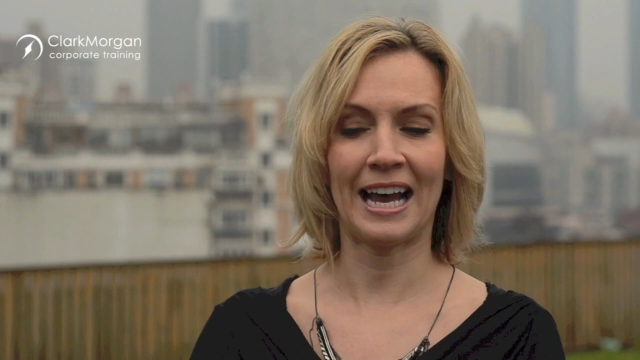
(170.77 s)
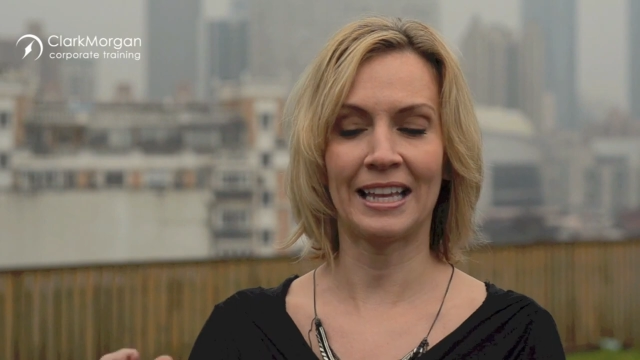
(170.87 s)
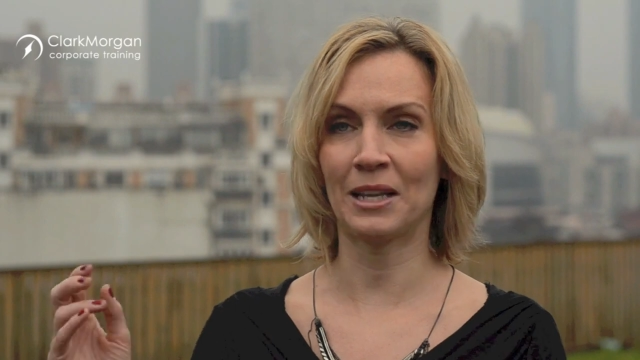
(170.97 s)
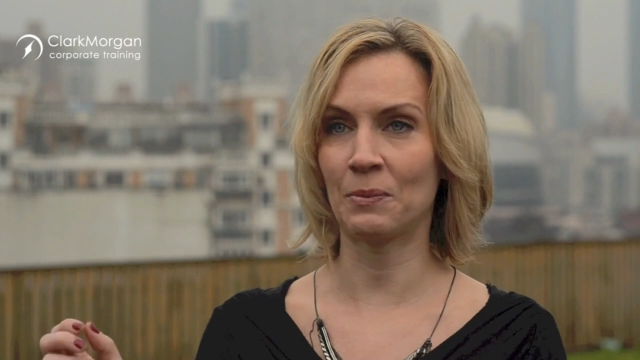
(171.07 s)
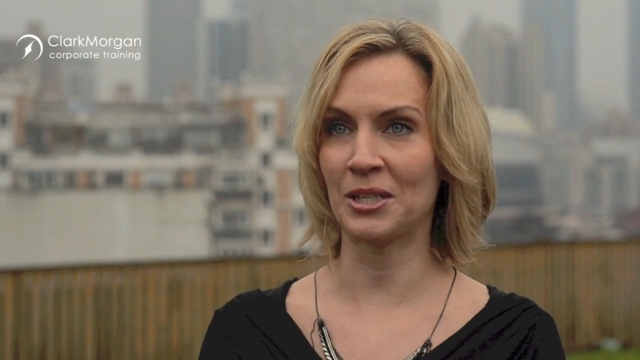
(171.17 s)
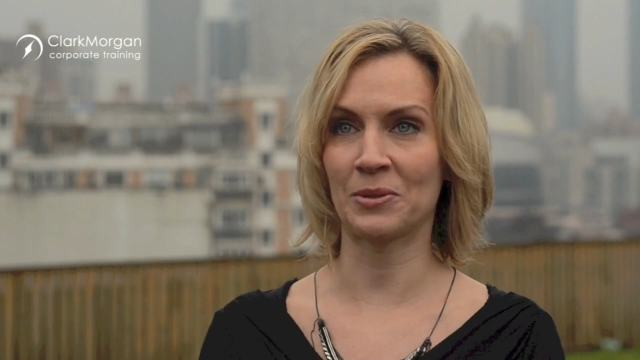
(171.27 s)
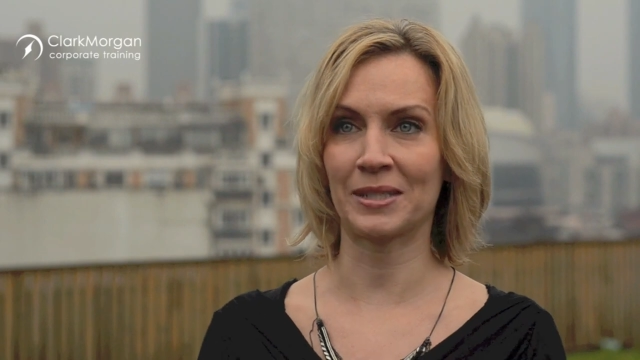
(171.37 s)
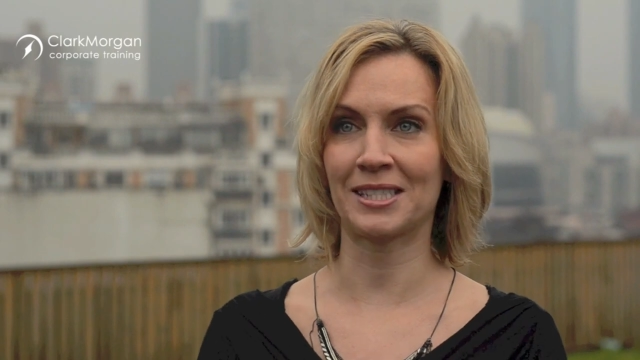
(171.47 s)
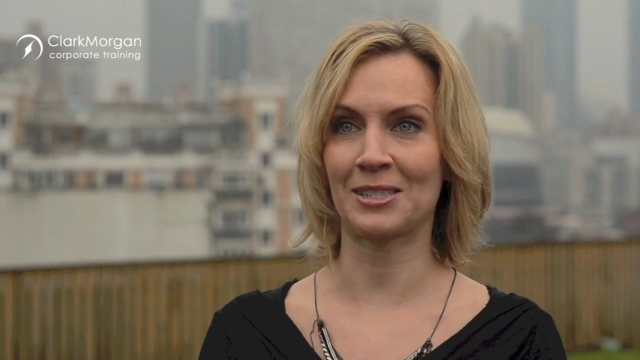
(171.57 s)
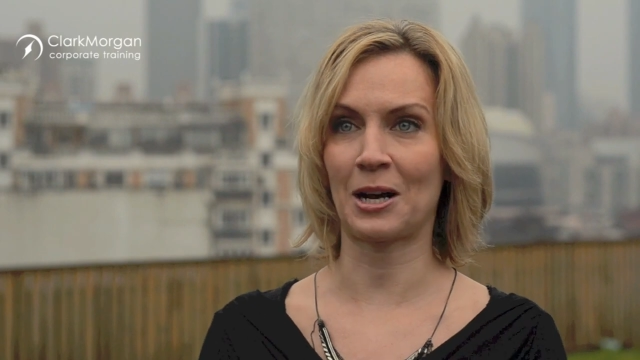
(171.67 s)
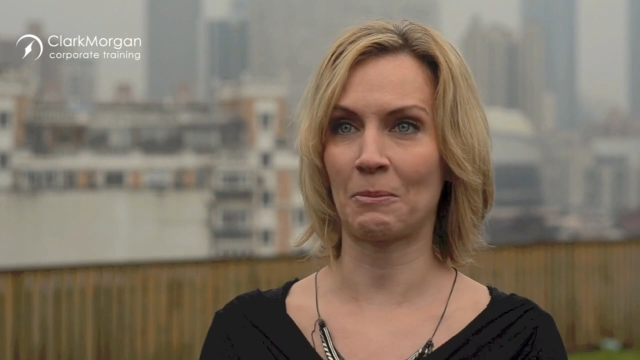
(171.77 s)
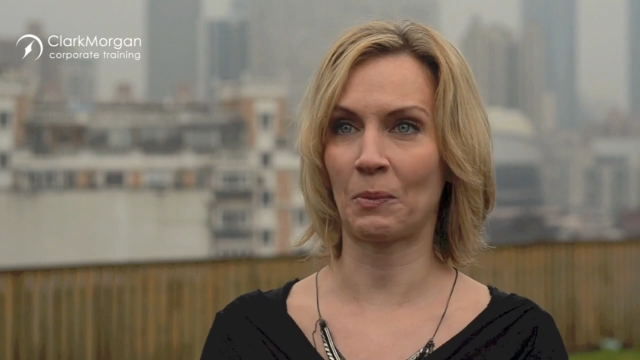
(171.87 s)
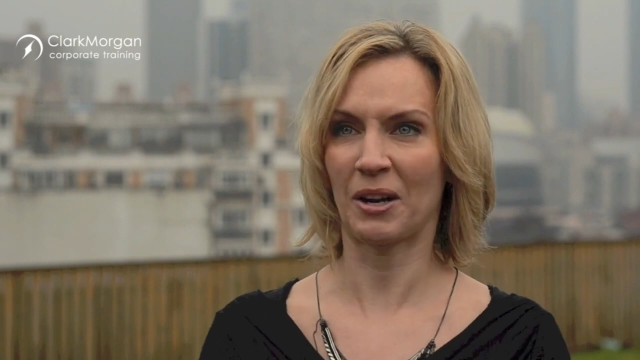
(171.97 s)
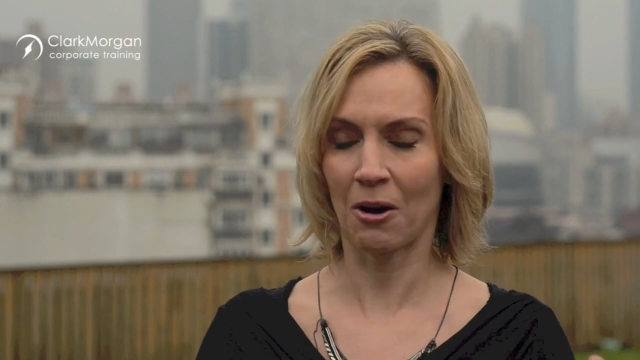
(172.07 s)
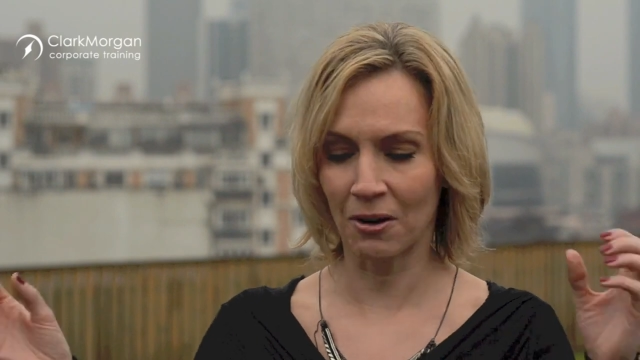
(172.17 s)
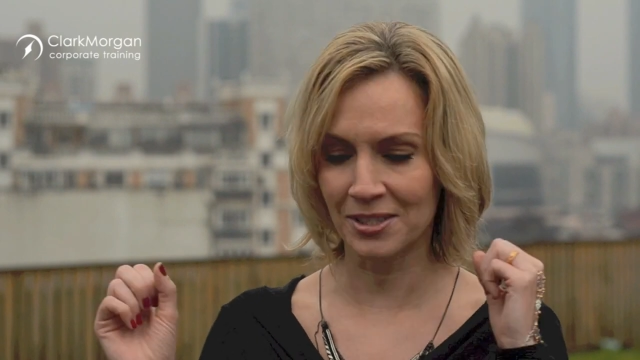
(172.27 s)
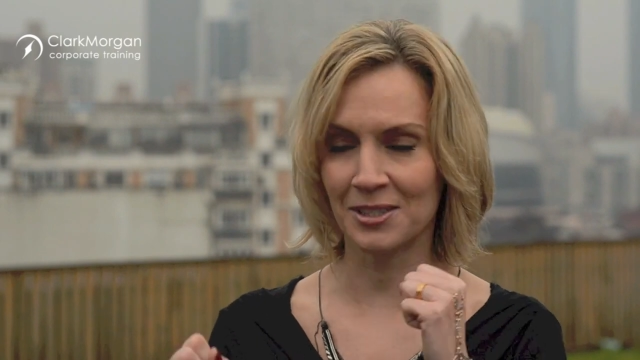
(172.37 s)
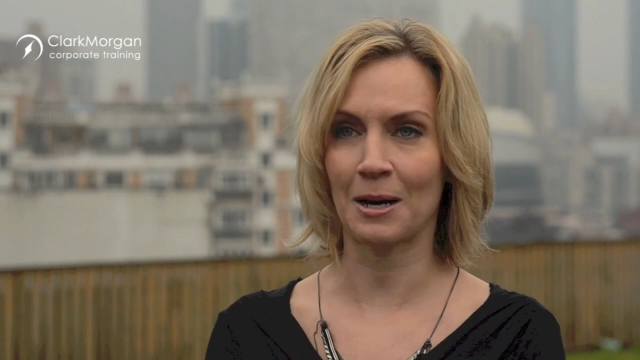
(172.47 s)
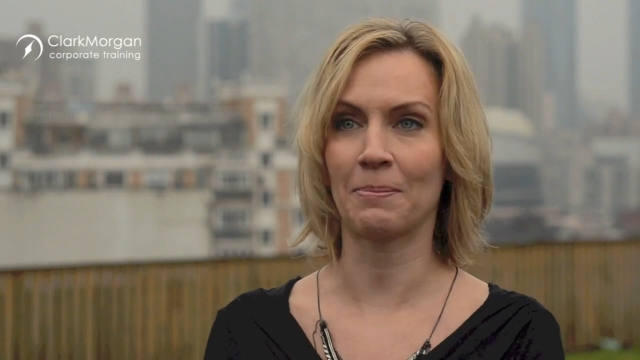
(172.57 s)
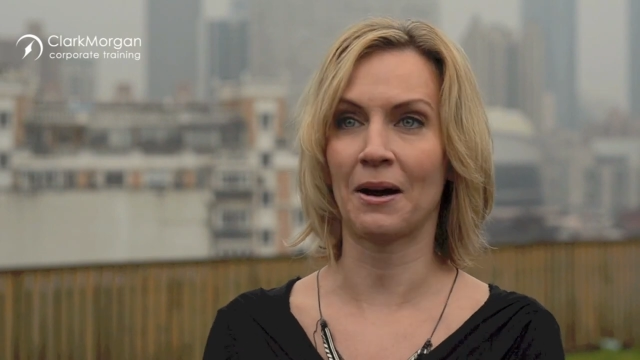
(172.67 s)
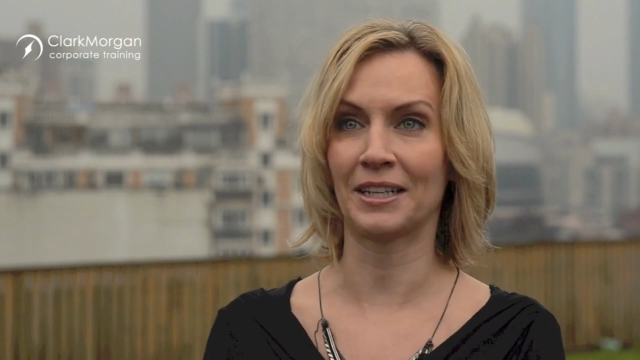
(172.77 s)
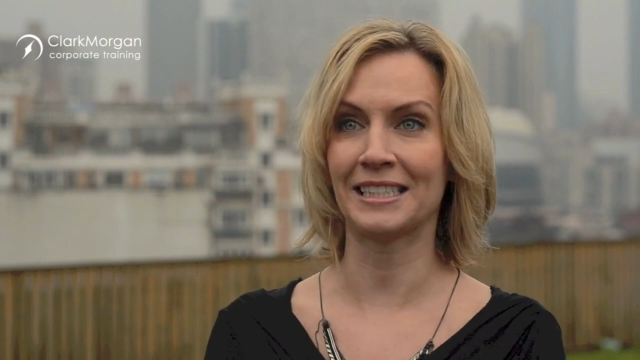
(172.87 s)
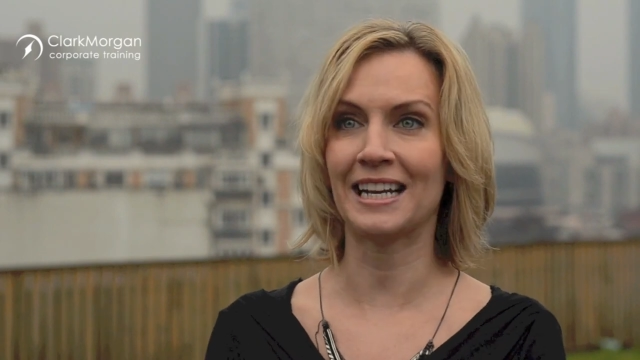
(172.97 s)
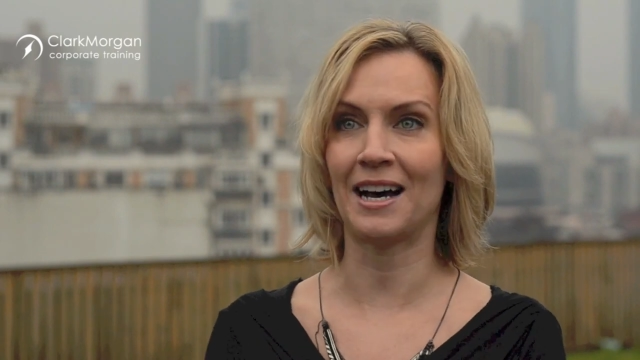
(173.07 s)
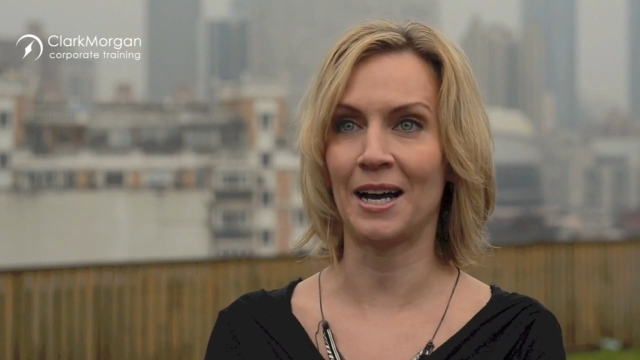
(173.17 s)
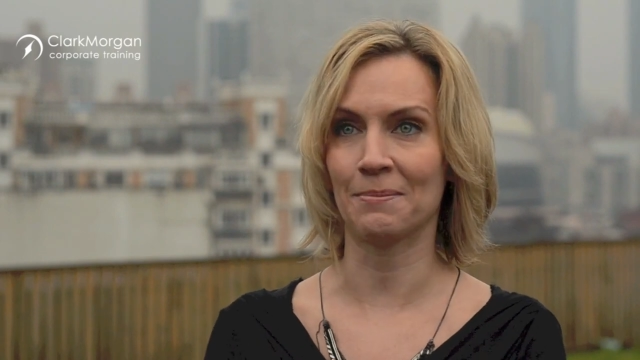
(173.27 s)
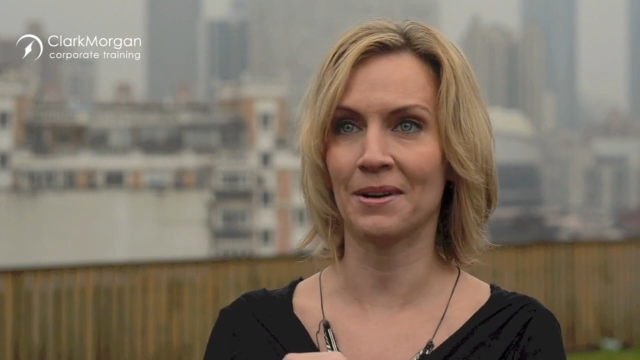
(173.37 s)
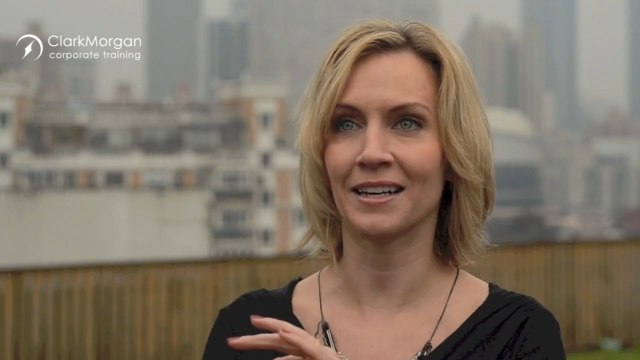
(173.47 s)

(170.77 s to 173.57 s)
And then we do a stop, and we all stop on a dime,